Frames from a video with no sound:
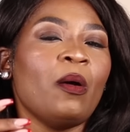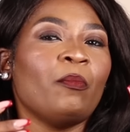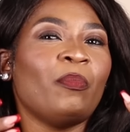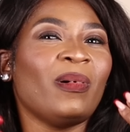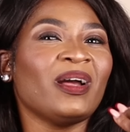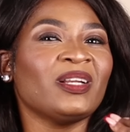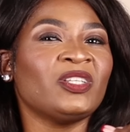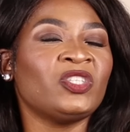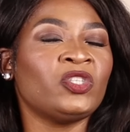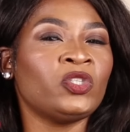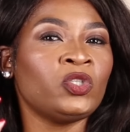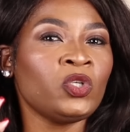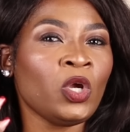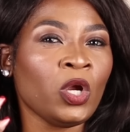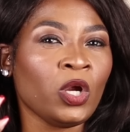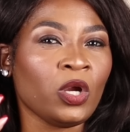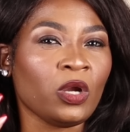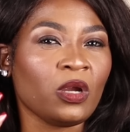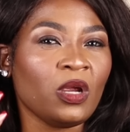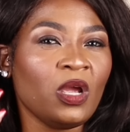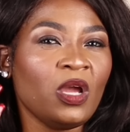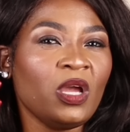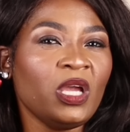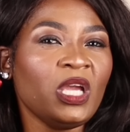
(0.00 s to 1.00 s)
But,
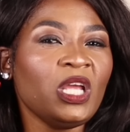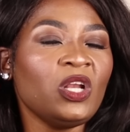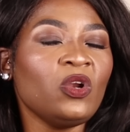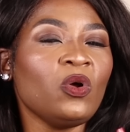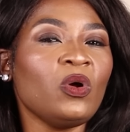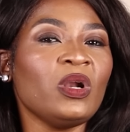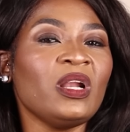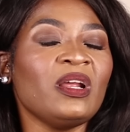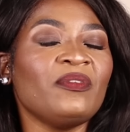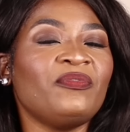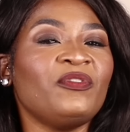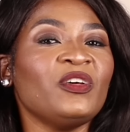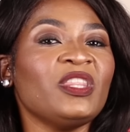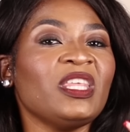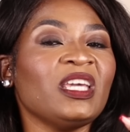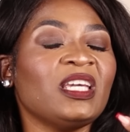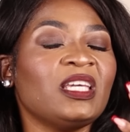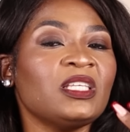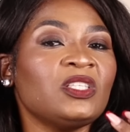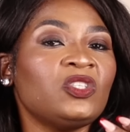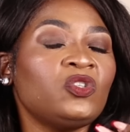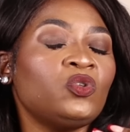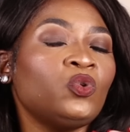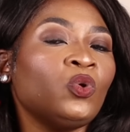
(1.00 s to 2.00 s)
sir, in order for the
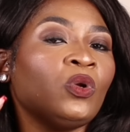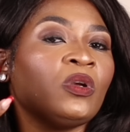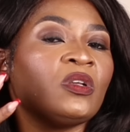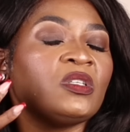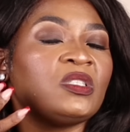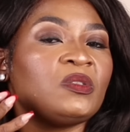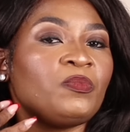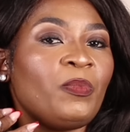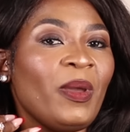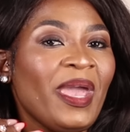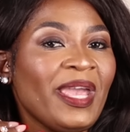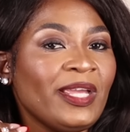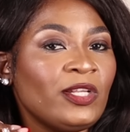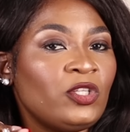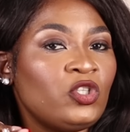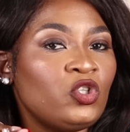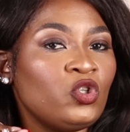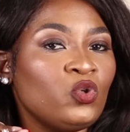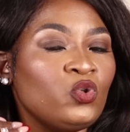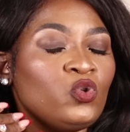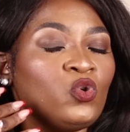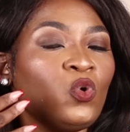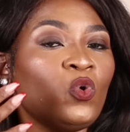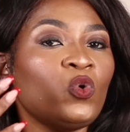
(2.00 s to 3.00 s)
kids to respect
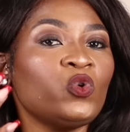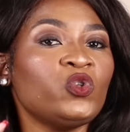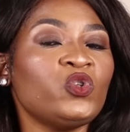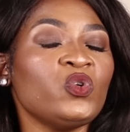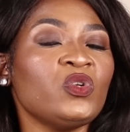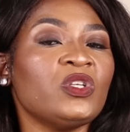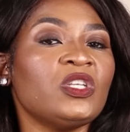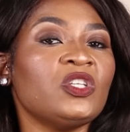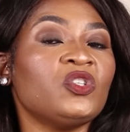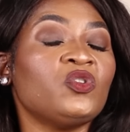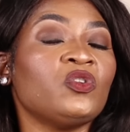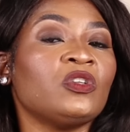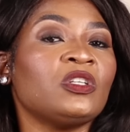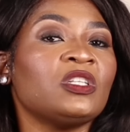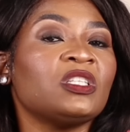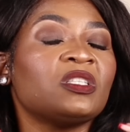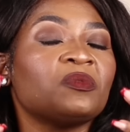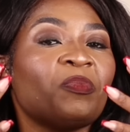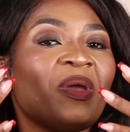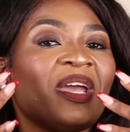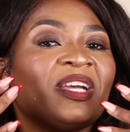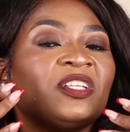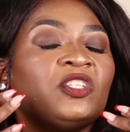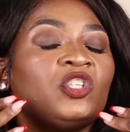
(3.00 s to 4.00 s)
you, you also need to
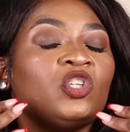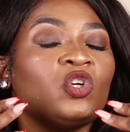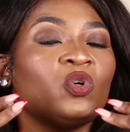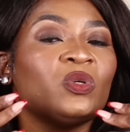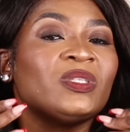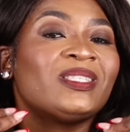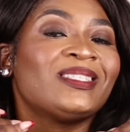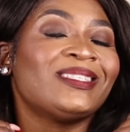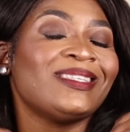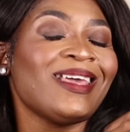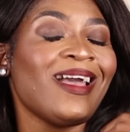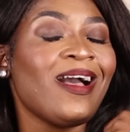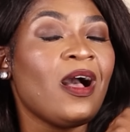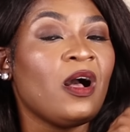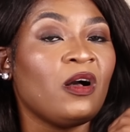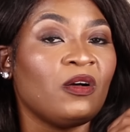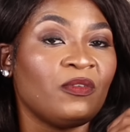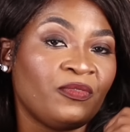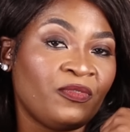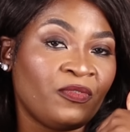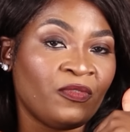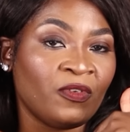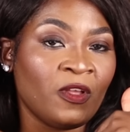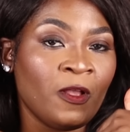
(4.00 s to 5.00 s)
respect
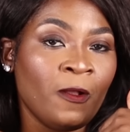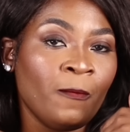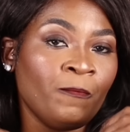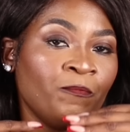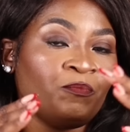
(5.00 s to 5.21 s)
yourself.